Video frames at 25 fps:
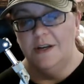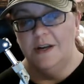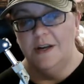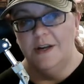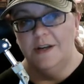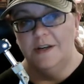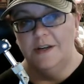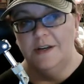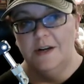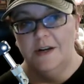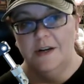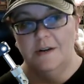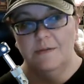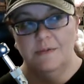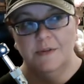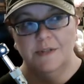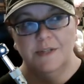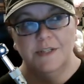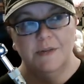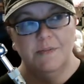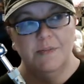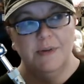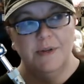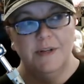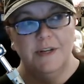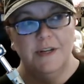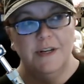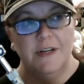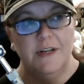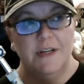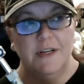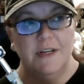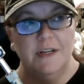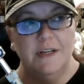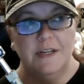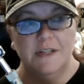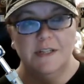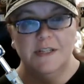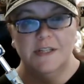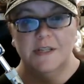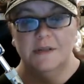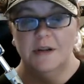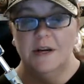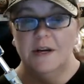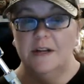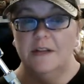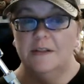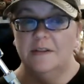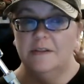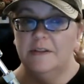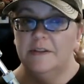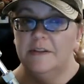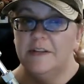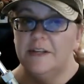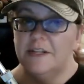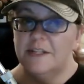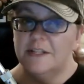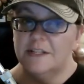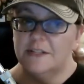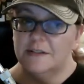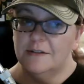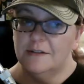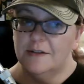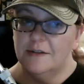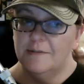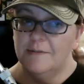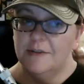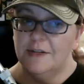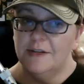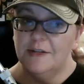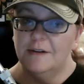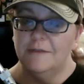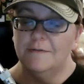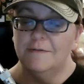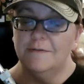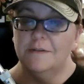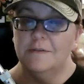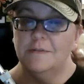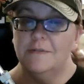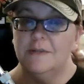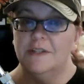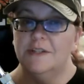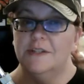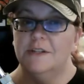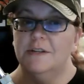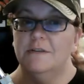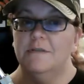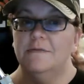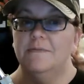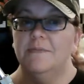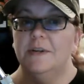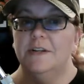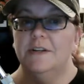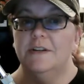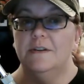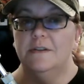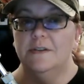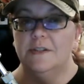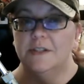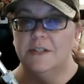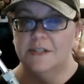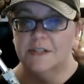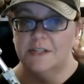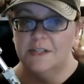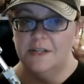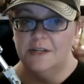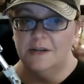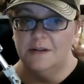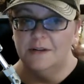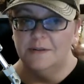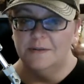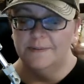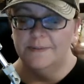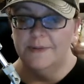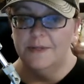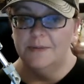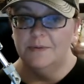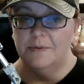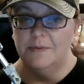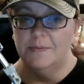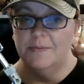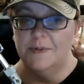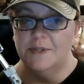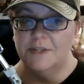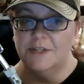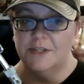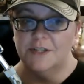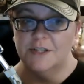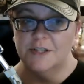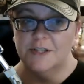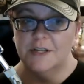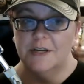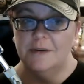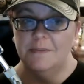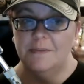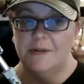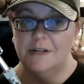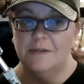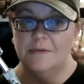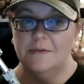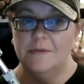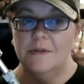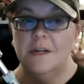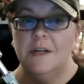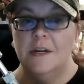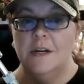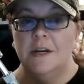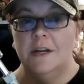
And I went to play it. And I said, at least let me comfort myself by going to see other people bitch this game out.